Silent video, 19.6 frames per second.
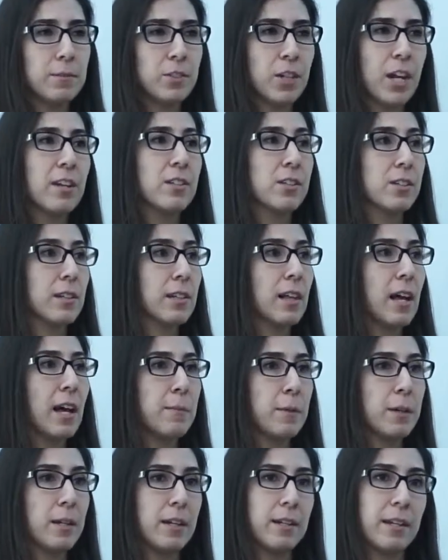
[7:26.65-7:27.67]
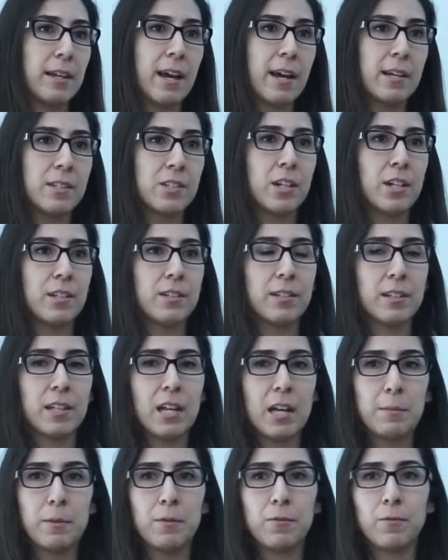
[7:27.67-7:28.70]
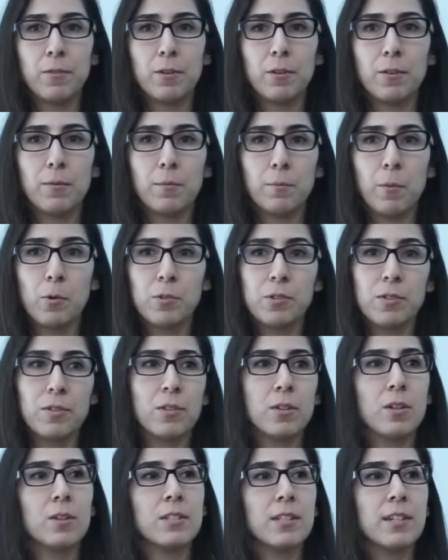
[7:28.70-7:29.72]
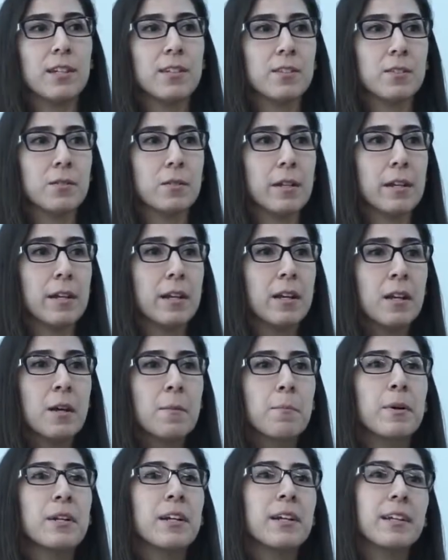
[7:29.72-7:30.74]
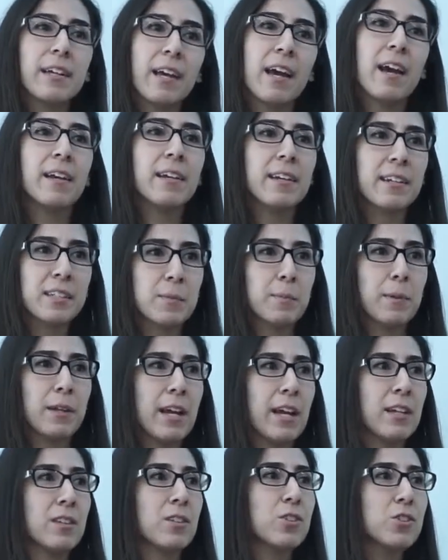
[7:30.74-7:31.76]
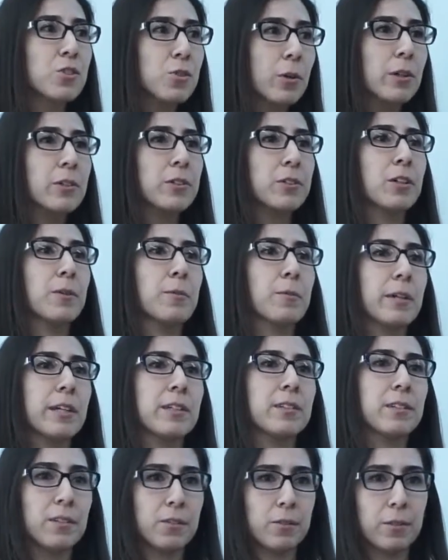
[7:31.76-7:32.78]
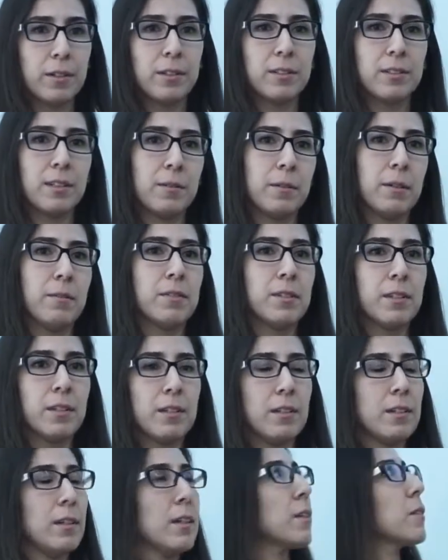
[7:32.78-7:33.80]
change the climate, and it has changed the climate for most of the Earth's history, but it can't explain the short-term recent trends that we've seen in